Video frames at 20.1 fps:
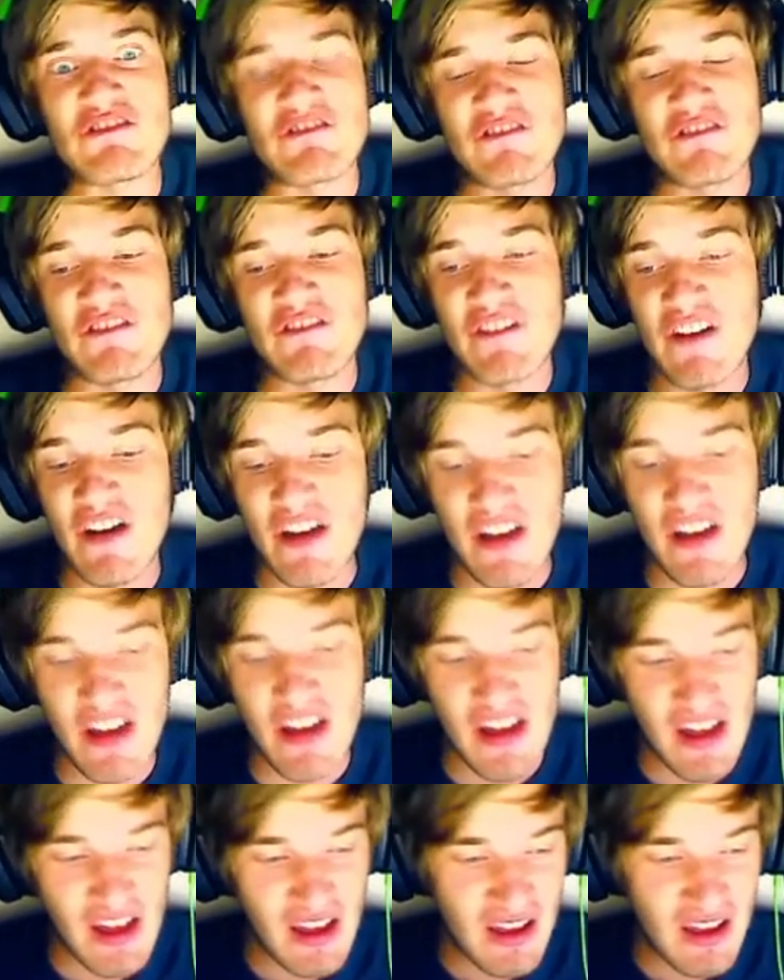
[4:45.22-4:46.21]

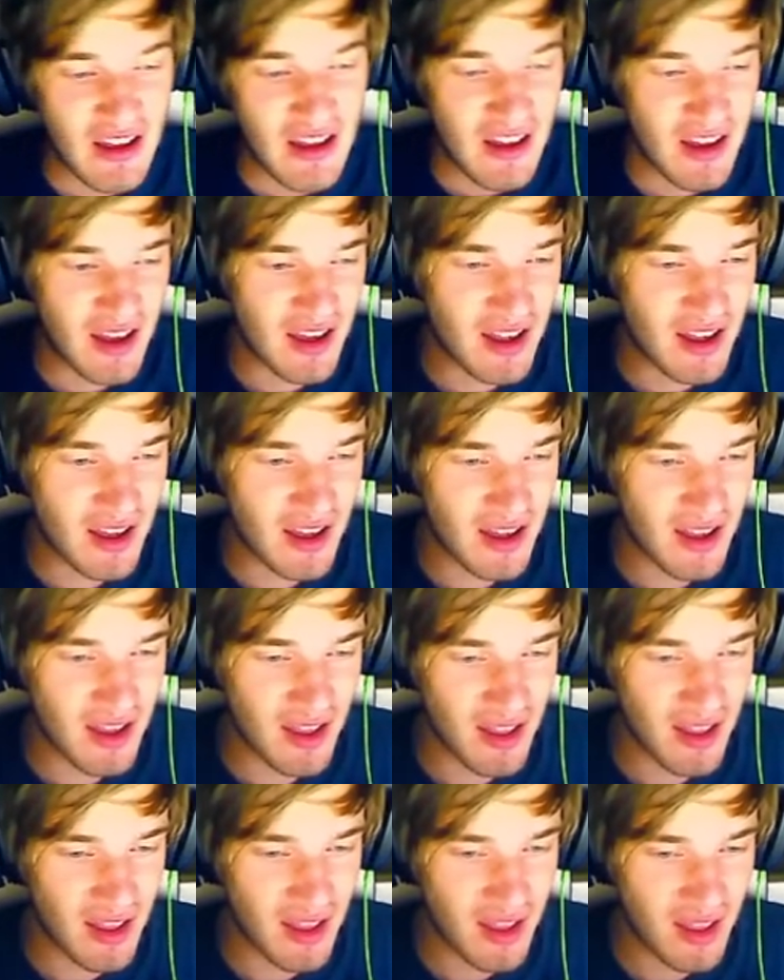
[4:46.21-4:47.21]

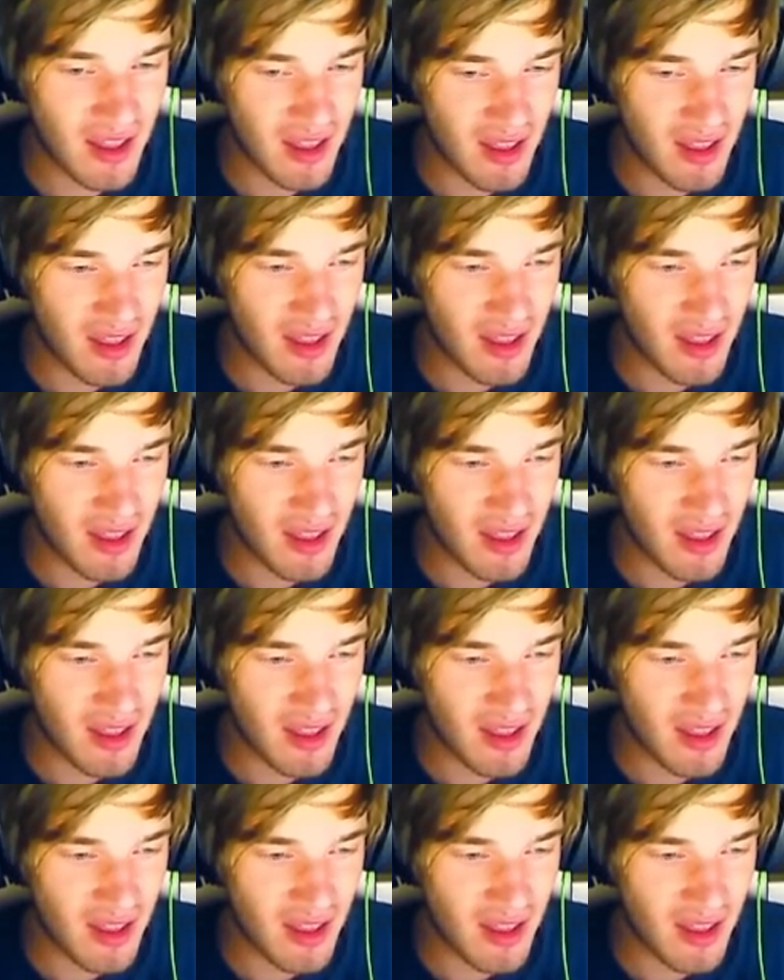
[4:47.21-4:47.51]
Nothing is said.